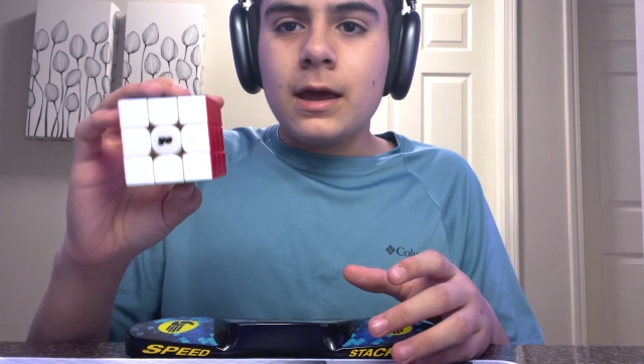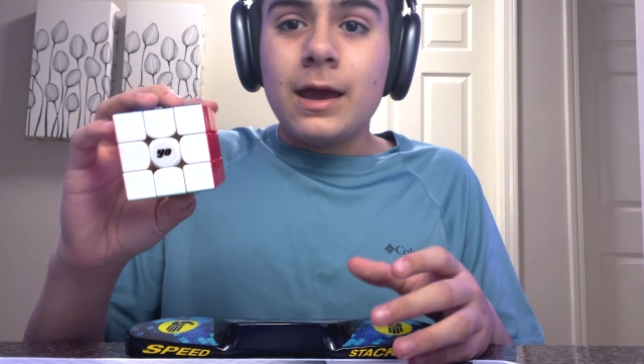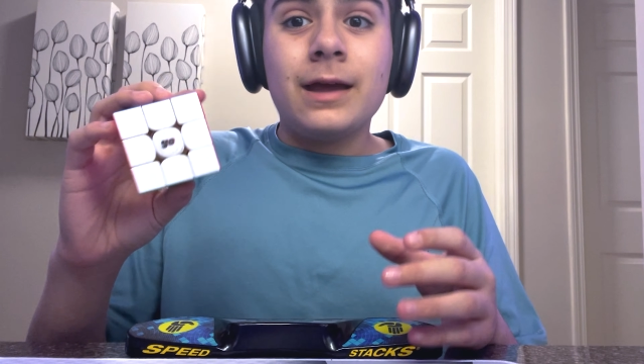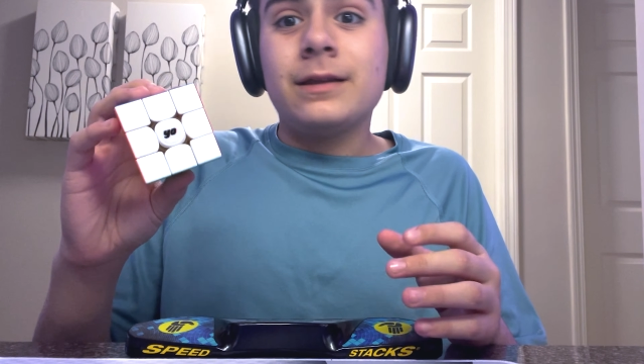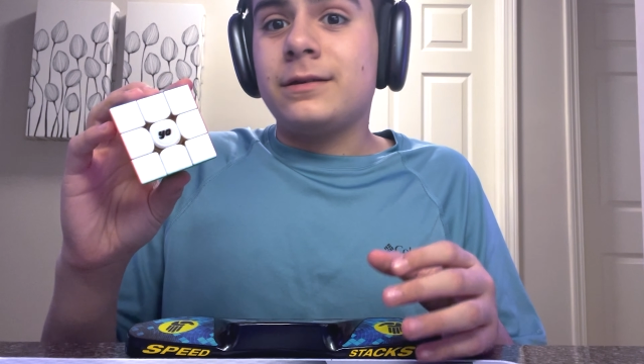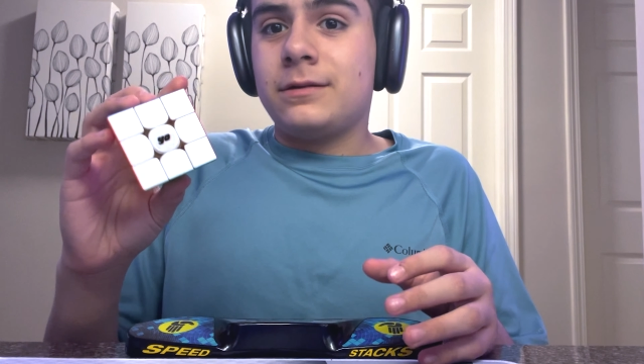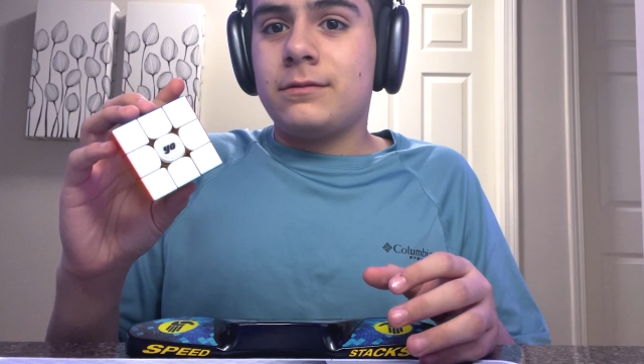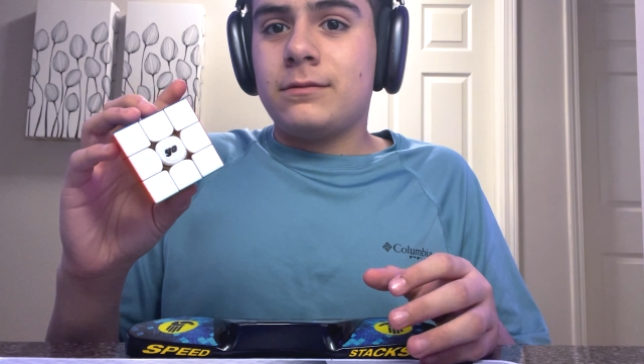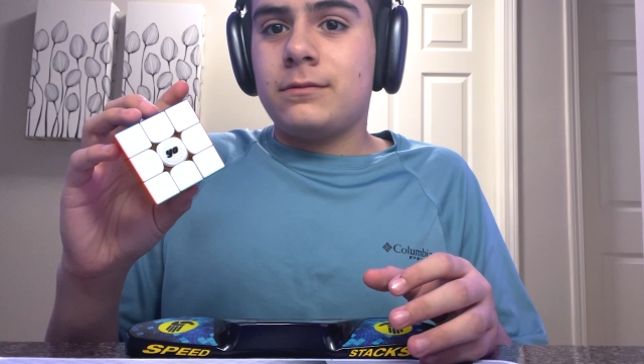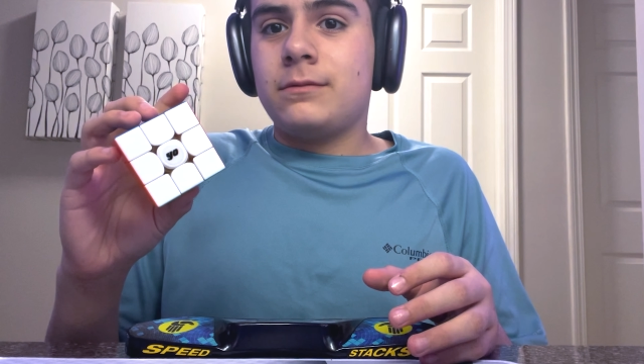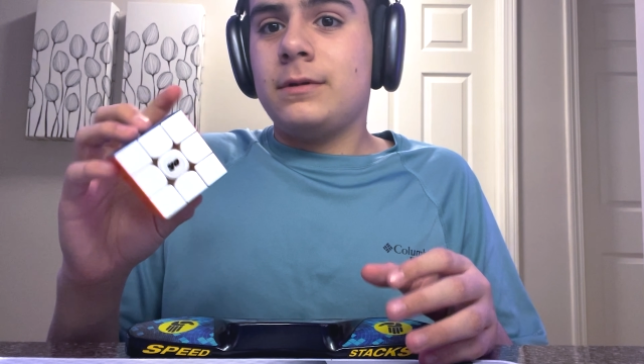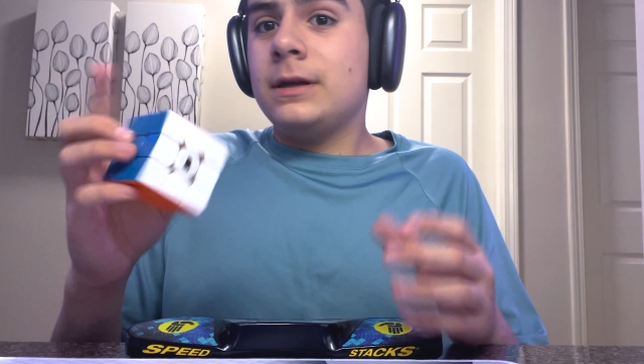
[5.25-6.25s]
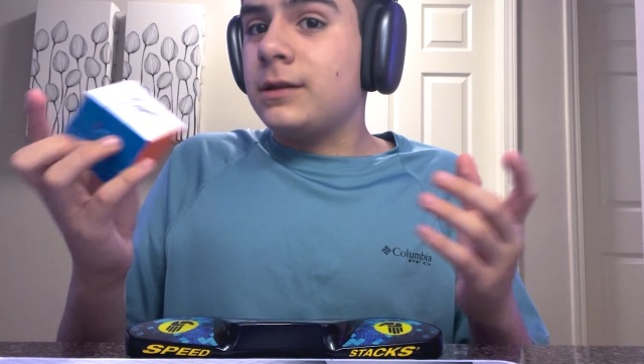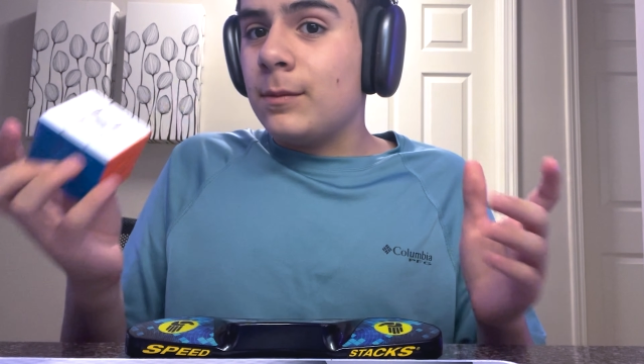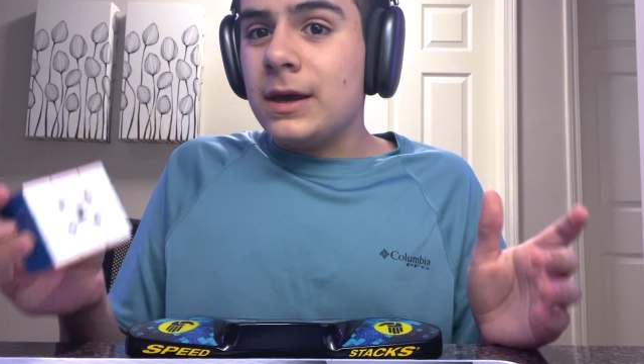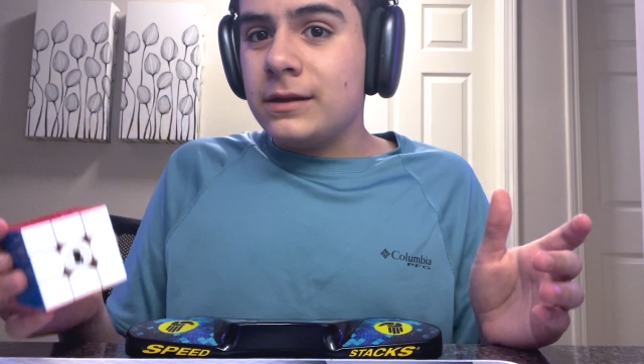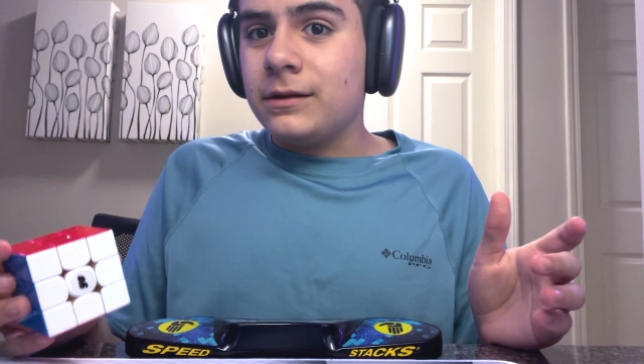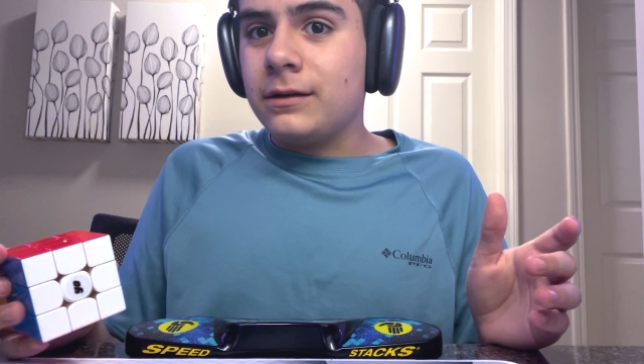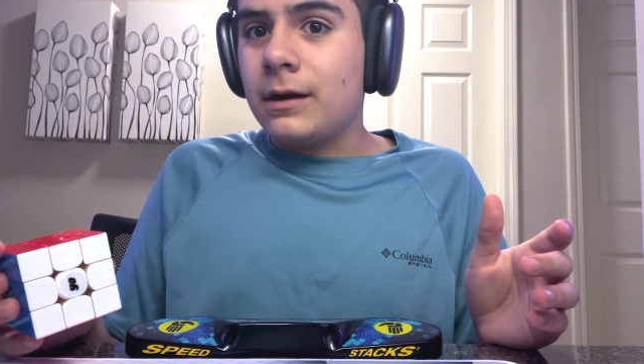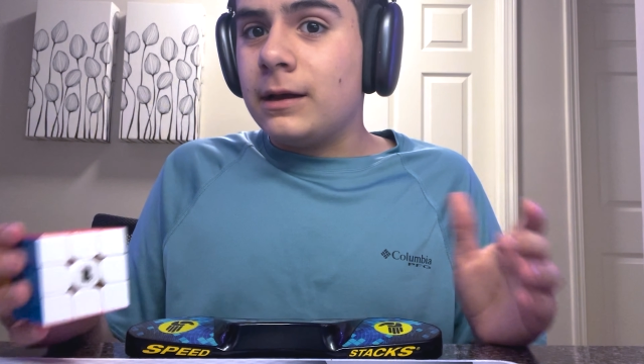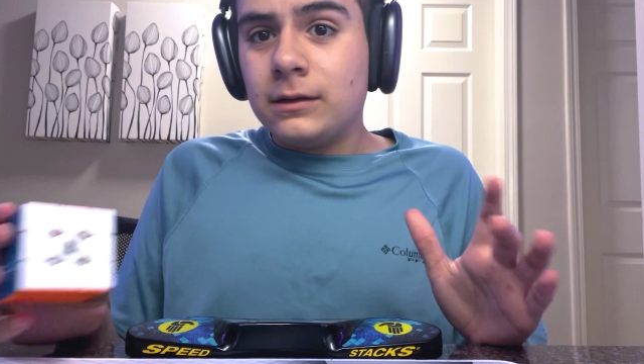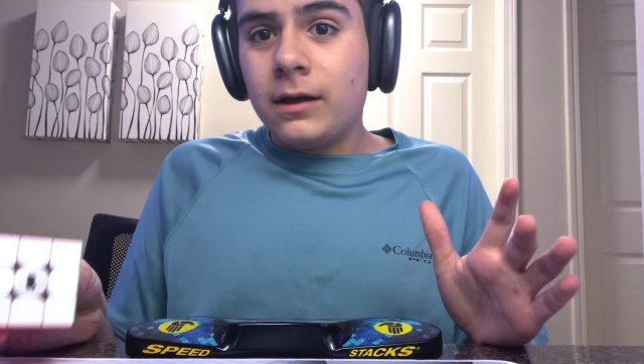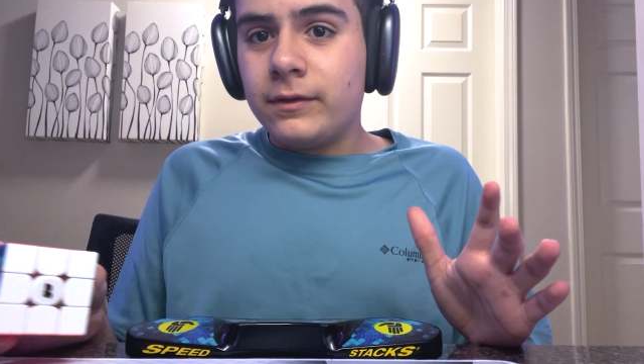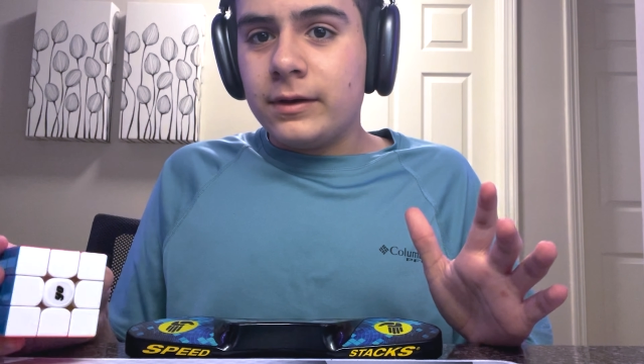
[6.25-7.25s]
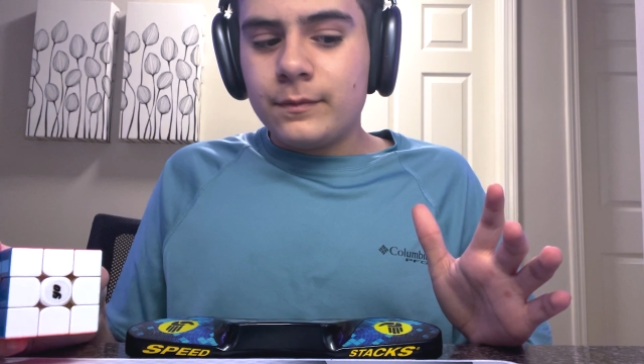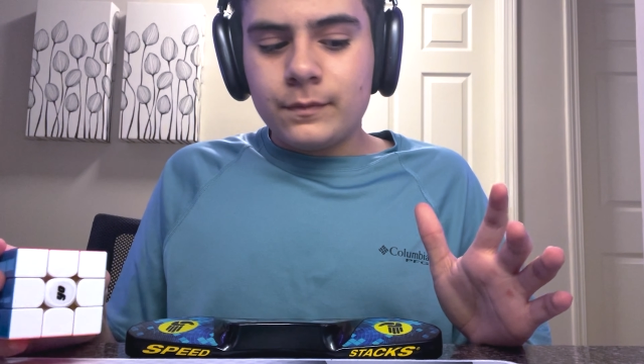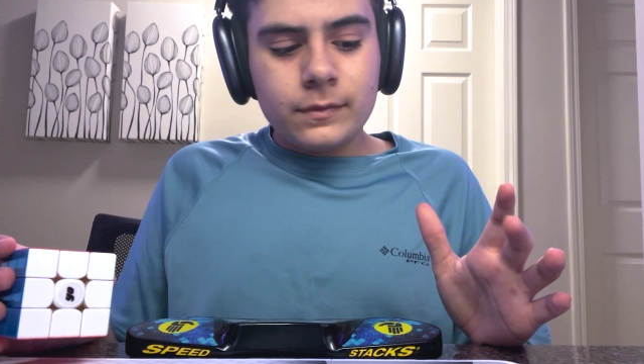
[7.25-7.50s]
and it's amazing. I love it.